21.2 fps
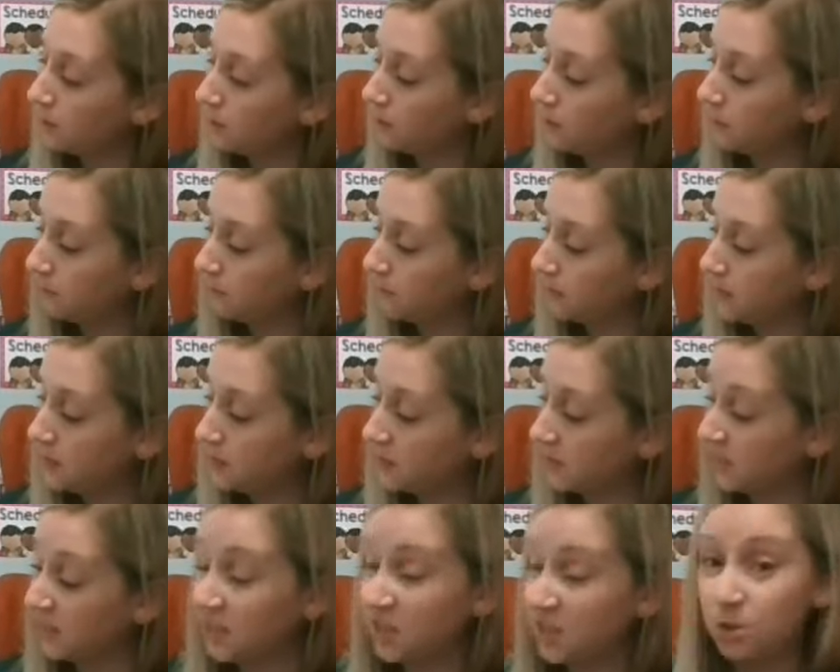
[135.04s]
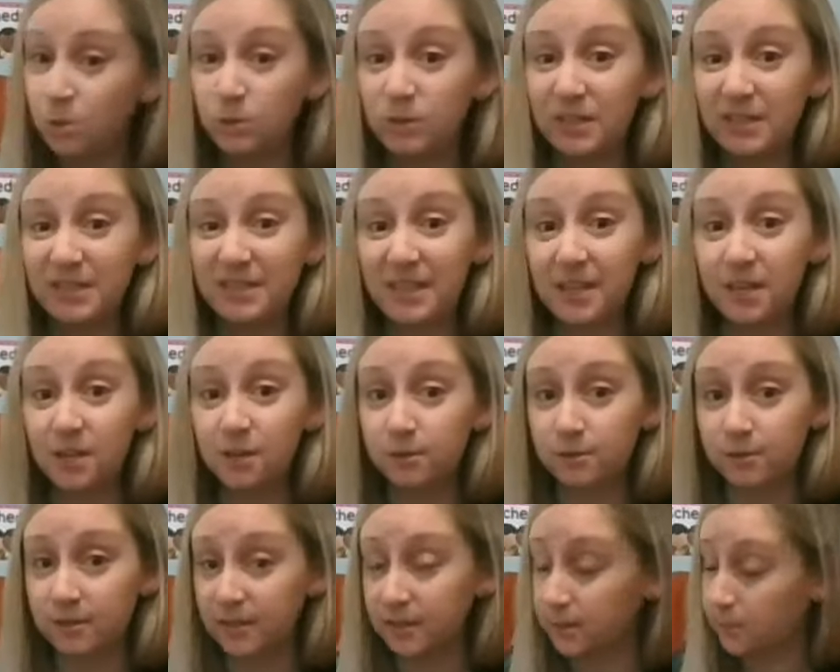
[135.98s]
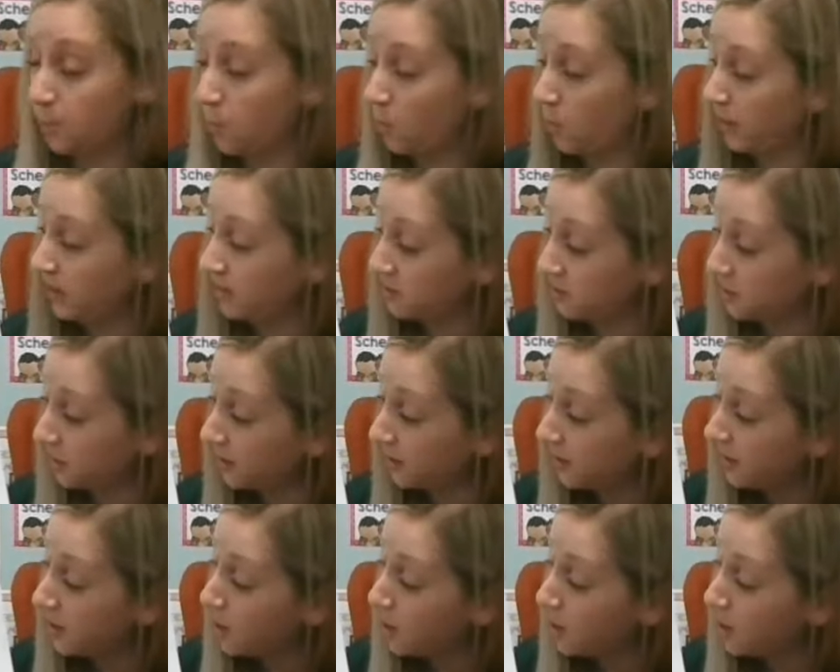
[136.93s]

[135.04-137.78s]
Well, he's going to use his ears as a pointer.